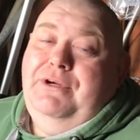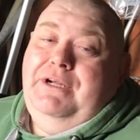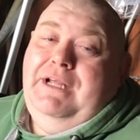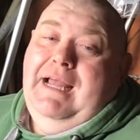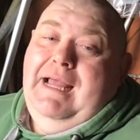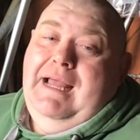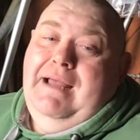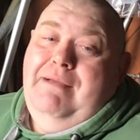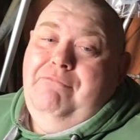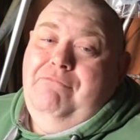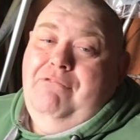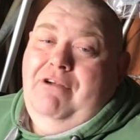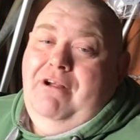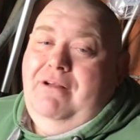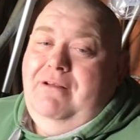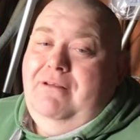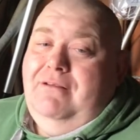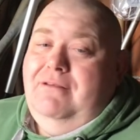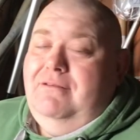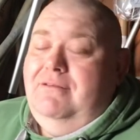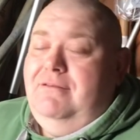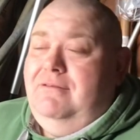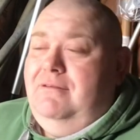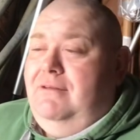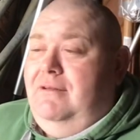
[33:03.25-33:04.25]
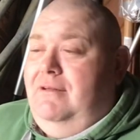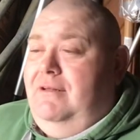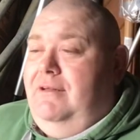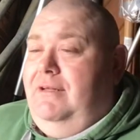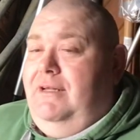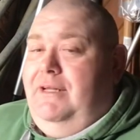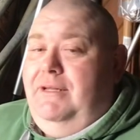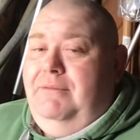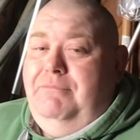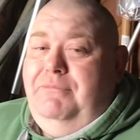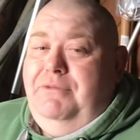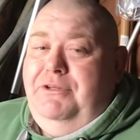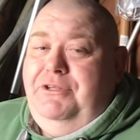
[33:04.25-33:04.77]
camera
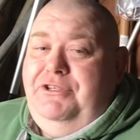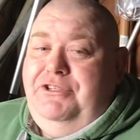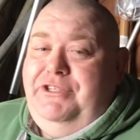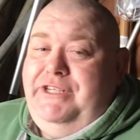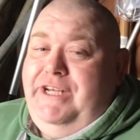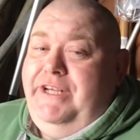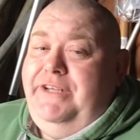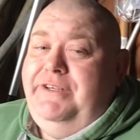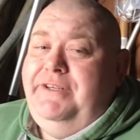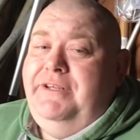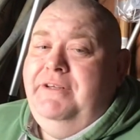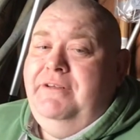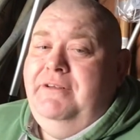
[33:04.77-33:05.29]
in my shed.